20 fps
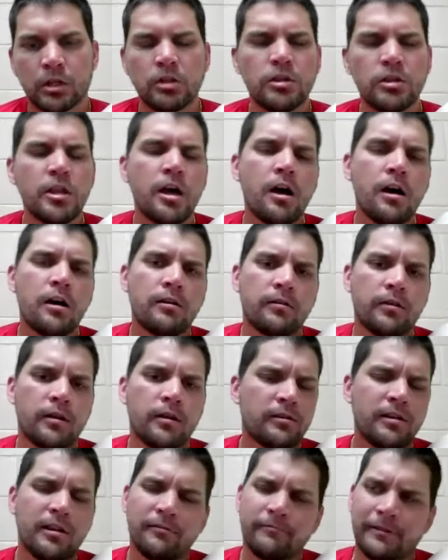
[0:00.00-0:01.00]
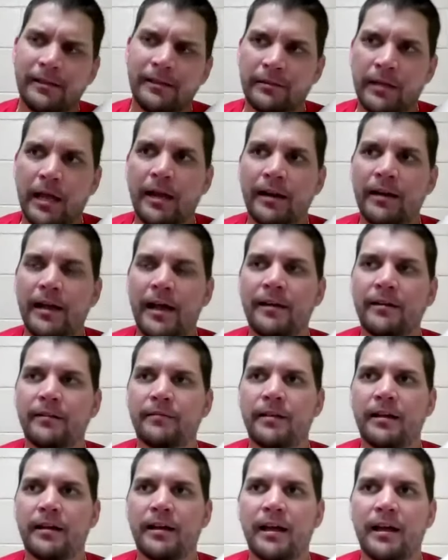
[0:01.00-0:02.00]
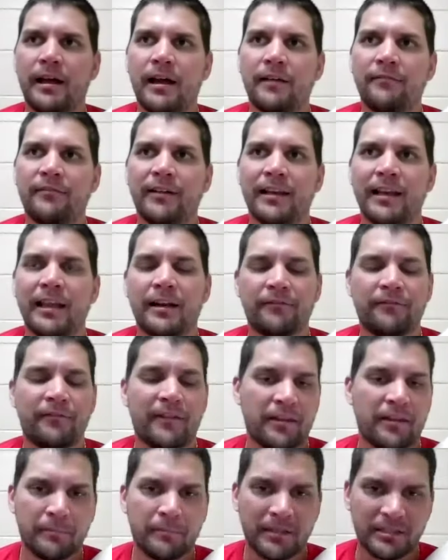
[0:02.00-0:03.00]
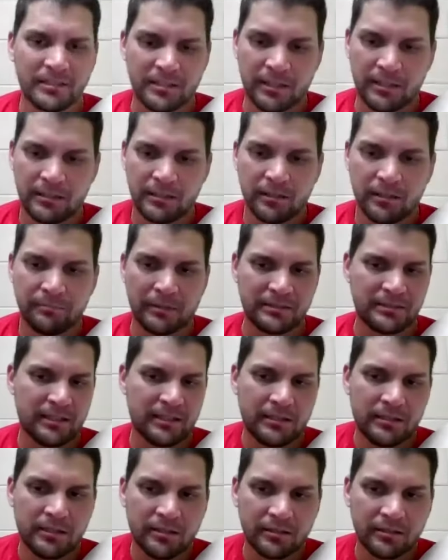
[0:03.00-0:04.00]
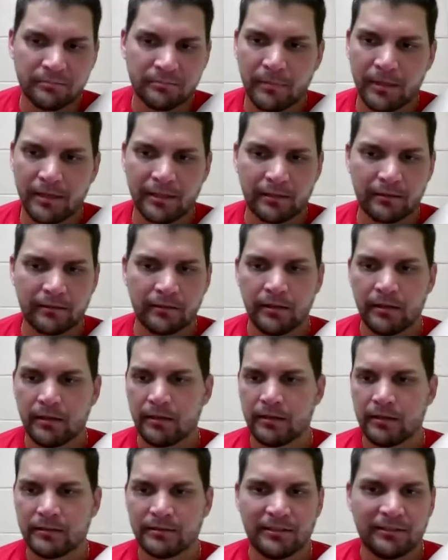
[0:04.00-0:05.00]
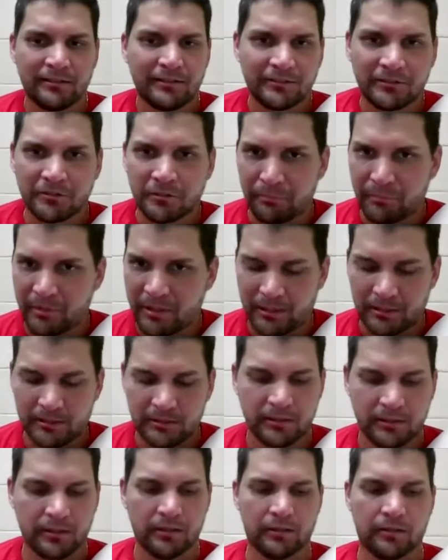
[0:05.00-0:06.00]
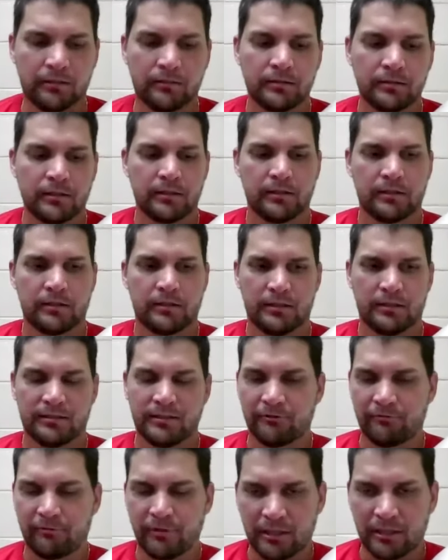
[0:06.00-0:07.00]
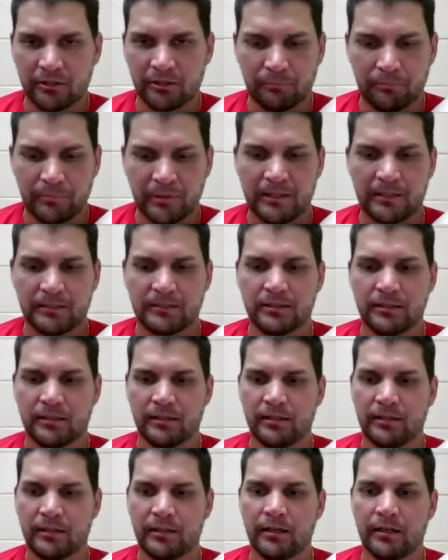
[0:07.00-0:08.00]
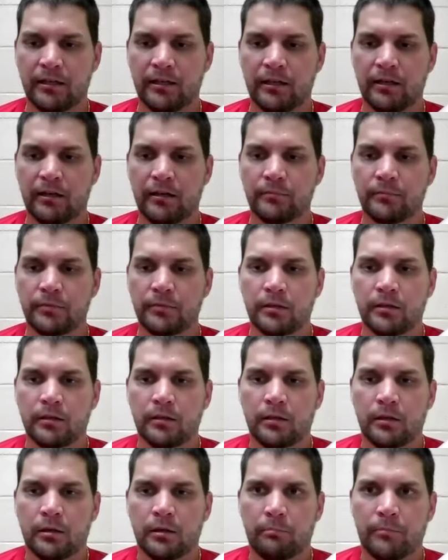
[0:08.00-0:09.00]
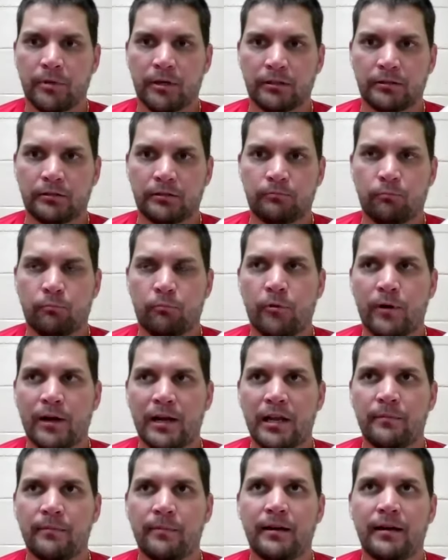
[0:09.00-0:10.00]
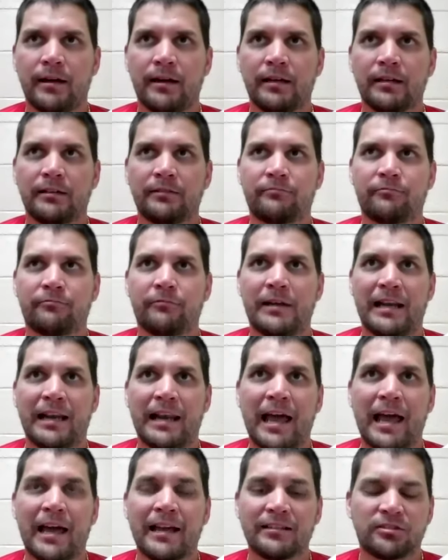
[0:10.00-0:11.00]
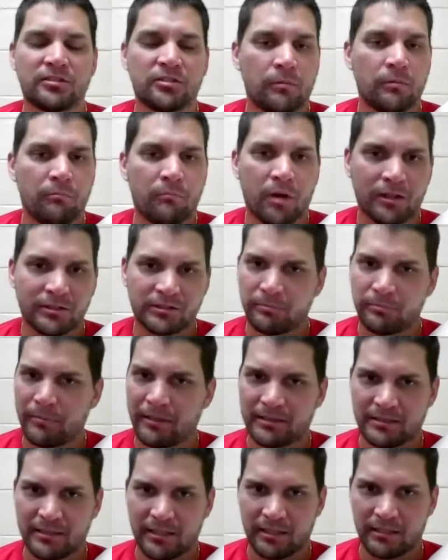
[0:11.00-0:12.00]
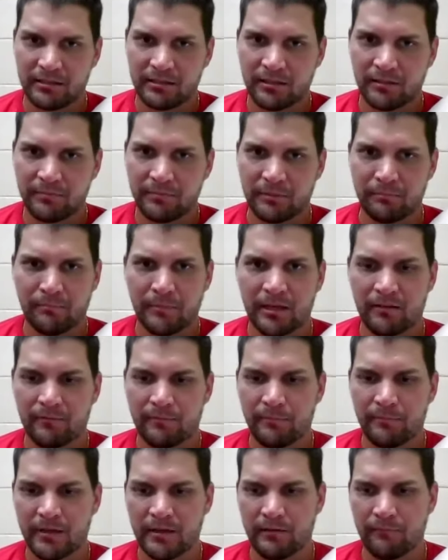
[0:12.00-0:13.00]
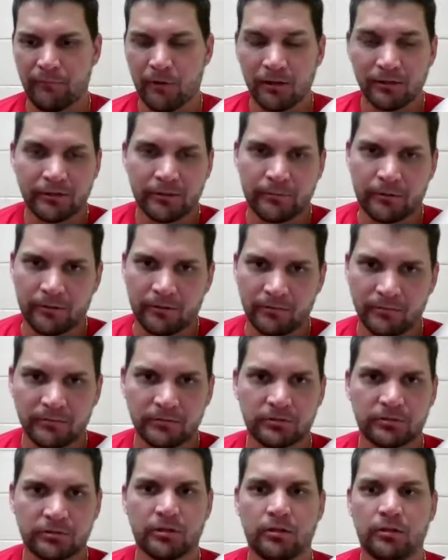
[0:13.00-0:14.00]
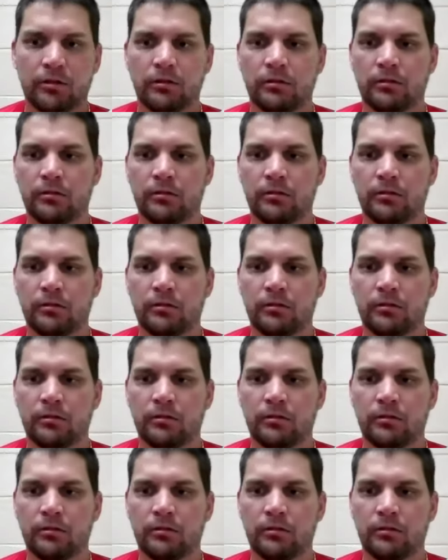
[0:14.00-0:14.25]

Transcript: No, not really. I have a lot of in my changeup. My changeup is my signature pitch. It's a really good pitch. But whenever I rely so much on my changeup, it made me vulnerable. So